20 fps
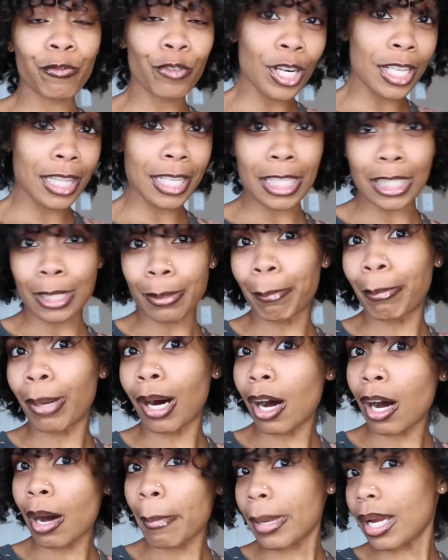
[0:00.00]
for this
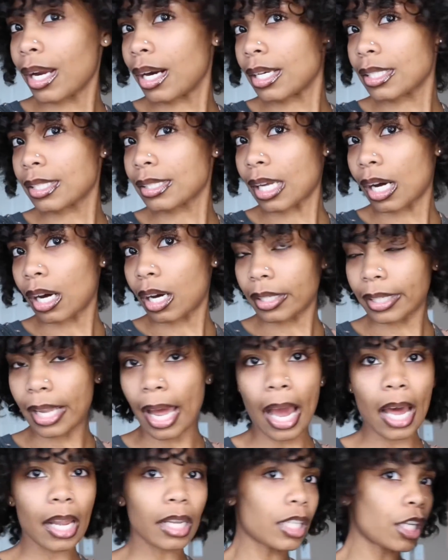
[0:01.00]
bomb hairstyle
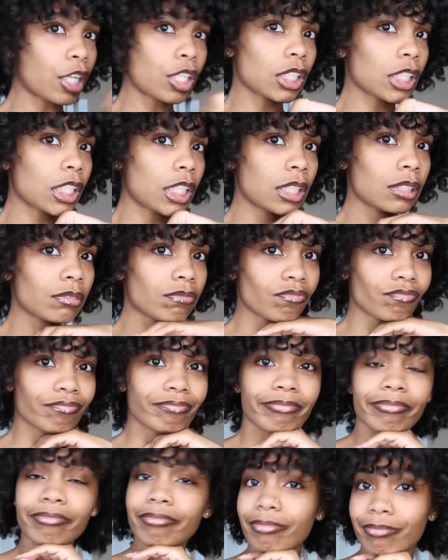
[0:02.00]
that I literally
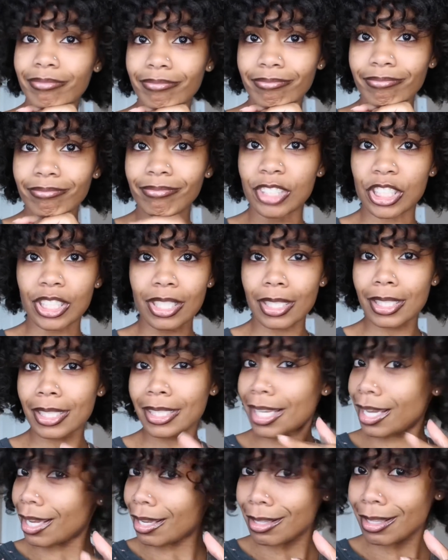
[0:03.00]
just
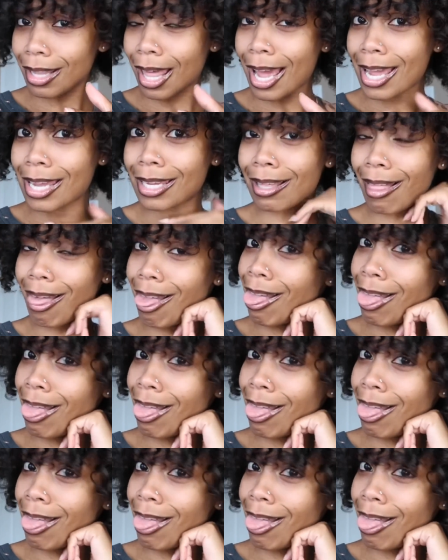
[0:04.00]
did. Like,